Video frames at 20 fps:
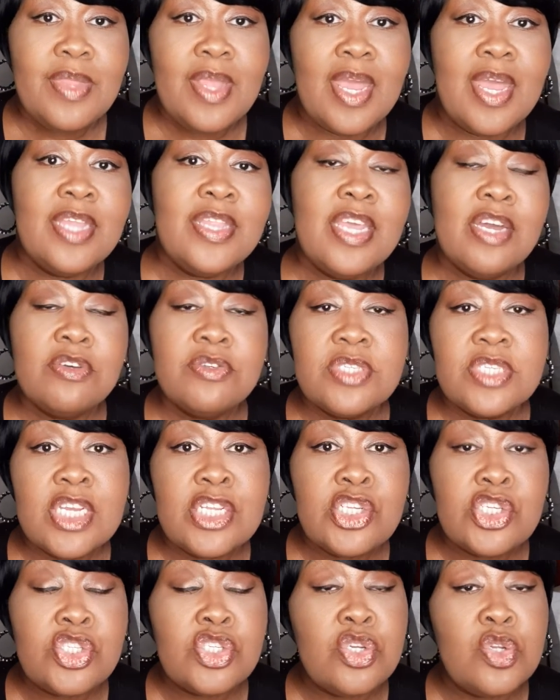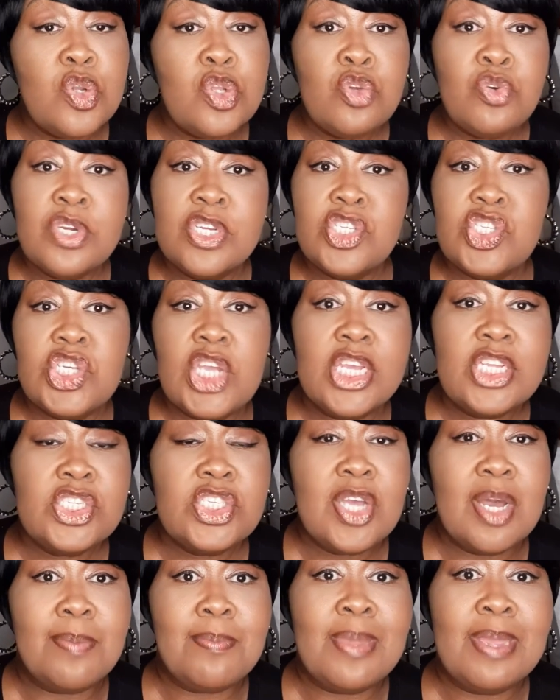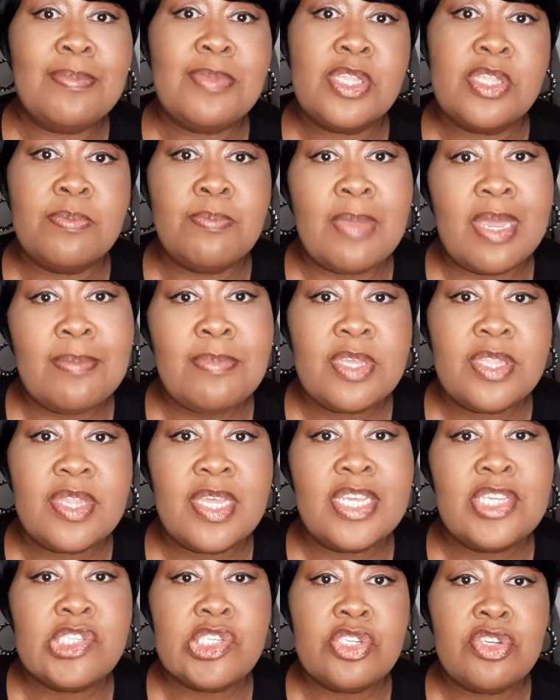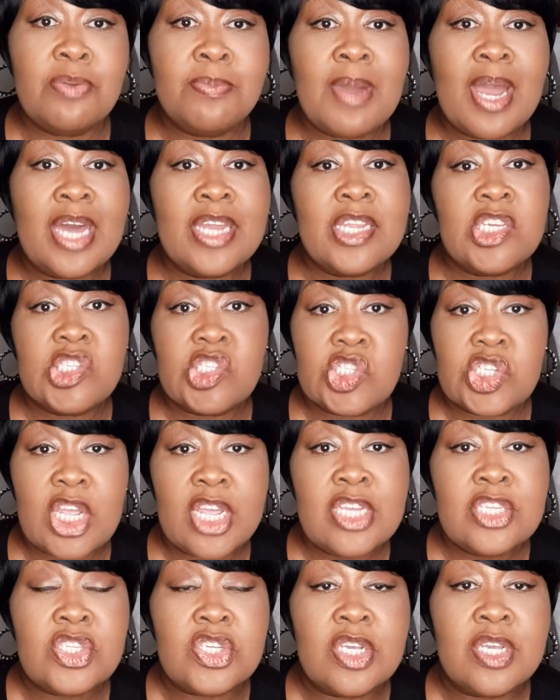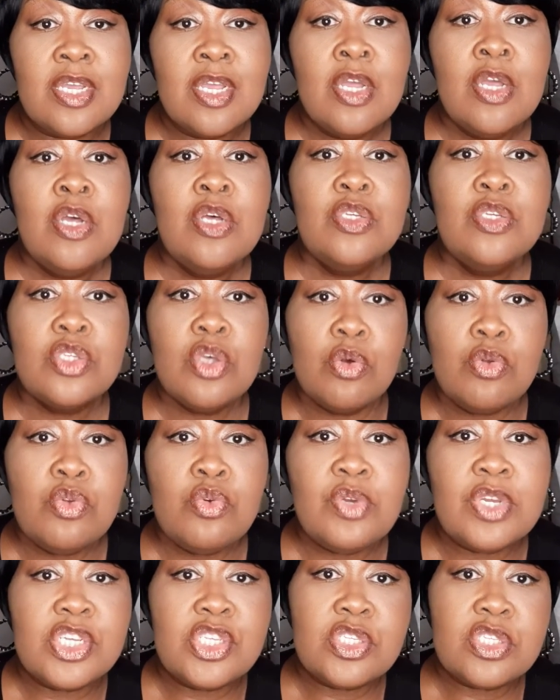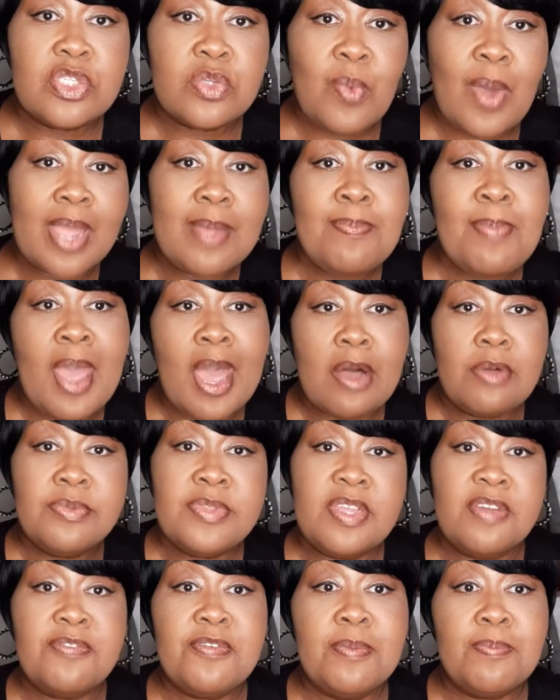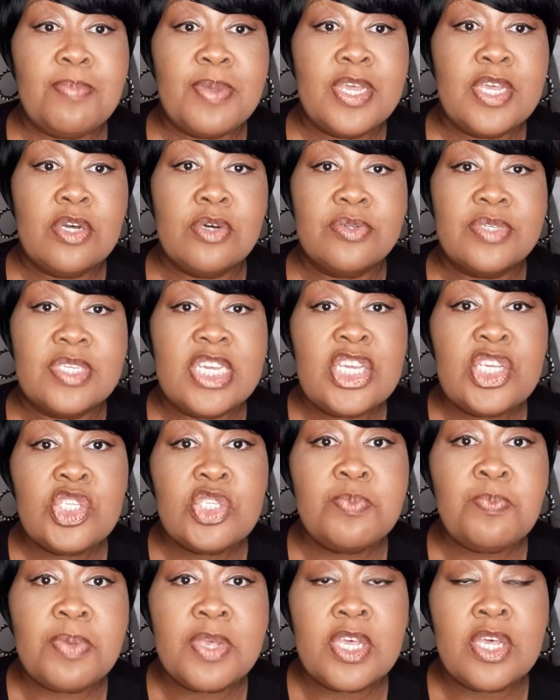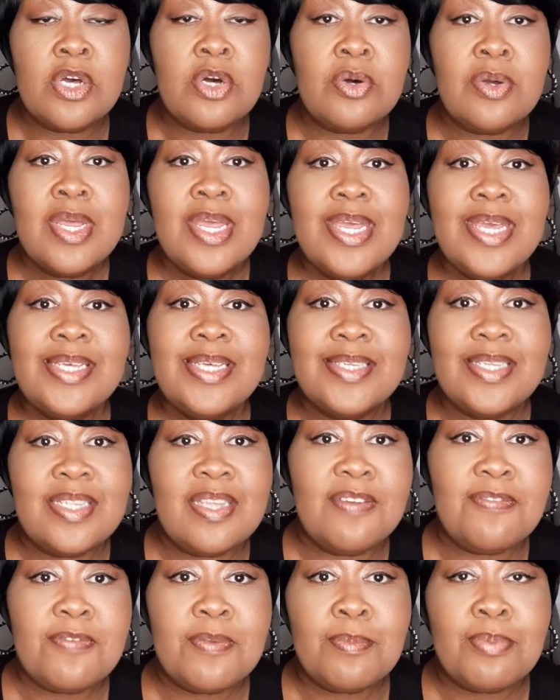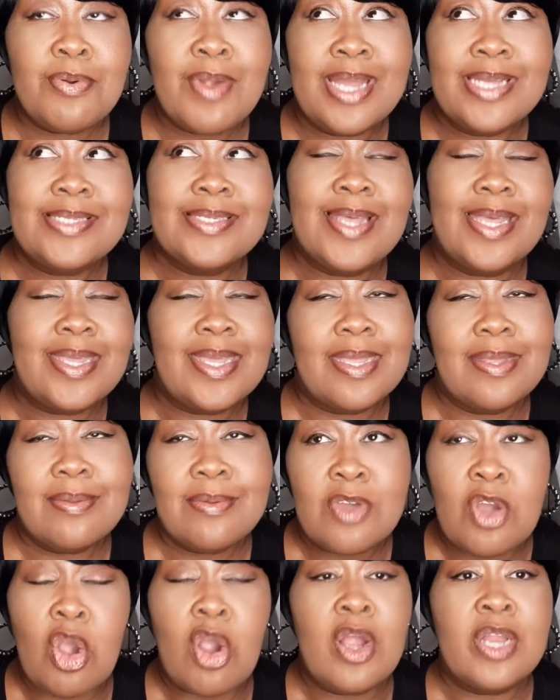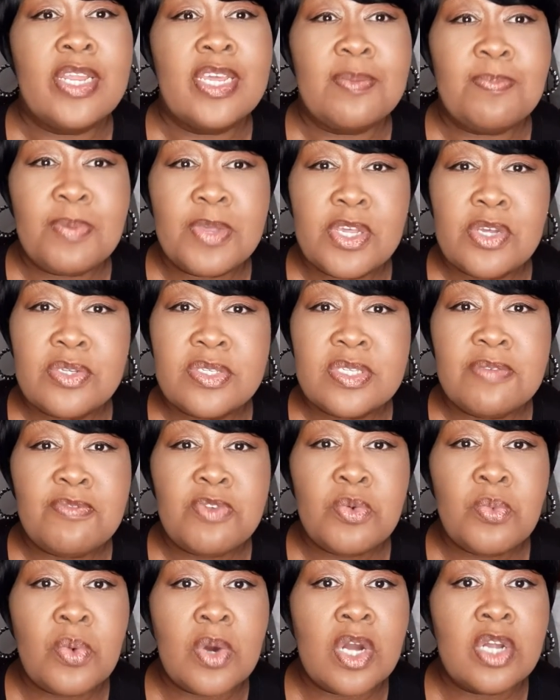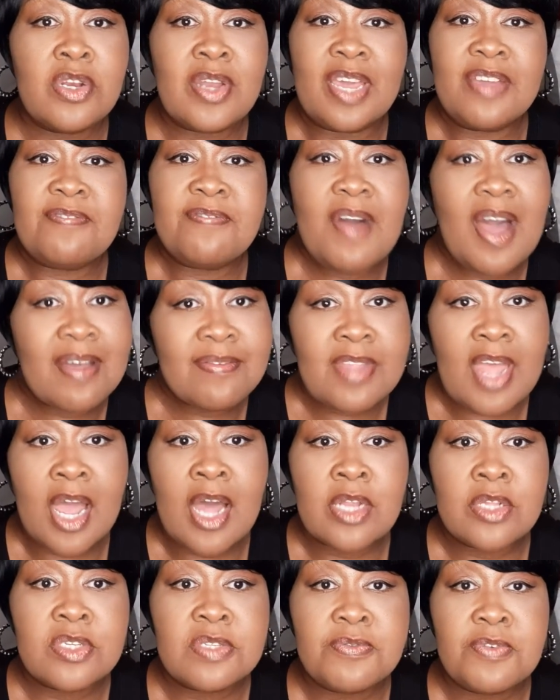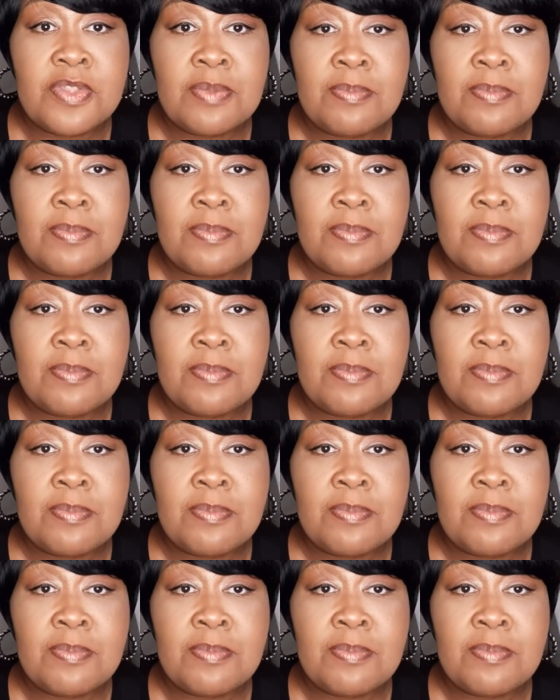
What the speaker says: and they'll send it to you, and you can change up. Maybe things in your body is changing. So you can swipe out different pills. Each pill is a different price, like garlic pills if you want, like $5 for